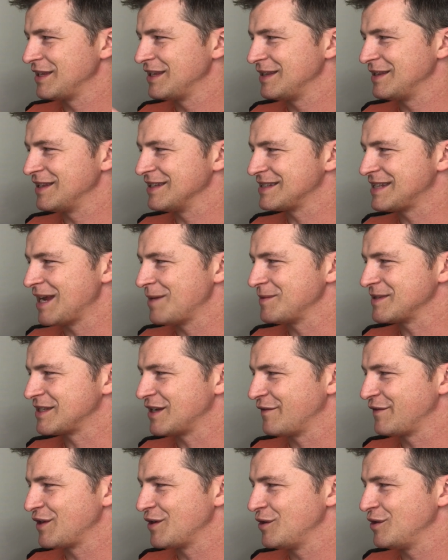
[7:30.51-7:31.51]
The stadium
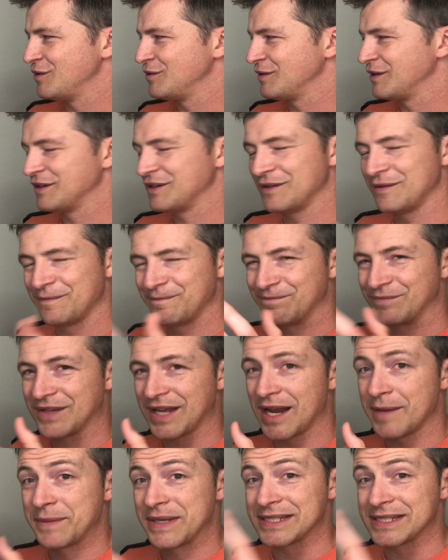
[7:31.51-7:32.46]
itself though, kind